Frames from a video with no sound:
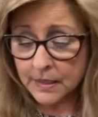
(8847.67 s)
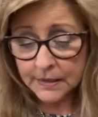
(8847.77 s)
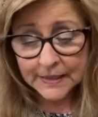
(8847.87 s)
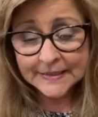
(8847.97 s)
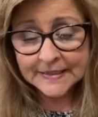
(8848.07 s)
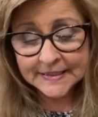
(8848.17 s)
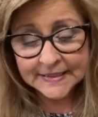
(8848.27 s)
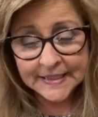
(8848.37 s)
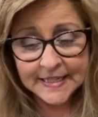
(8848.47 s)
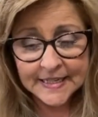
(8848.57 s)
let's
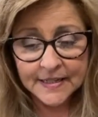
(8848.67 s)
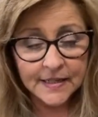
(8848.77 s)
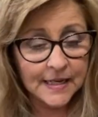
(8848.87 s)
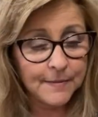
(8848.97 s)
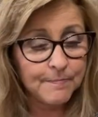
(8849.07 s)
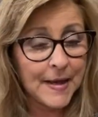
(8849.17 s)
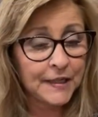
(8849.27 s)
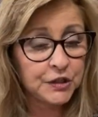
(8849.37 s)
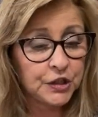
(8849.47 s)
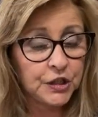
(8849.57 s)
see. It
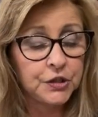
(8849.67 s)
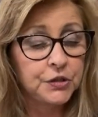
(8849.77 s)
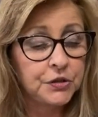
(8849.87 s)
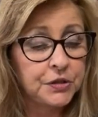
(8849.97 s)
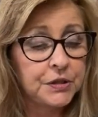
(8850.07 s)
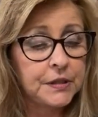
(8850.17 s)
measures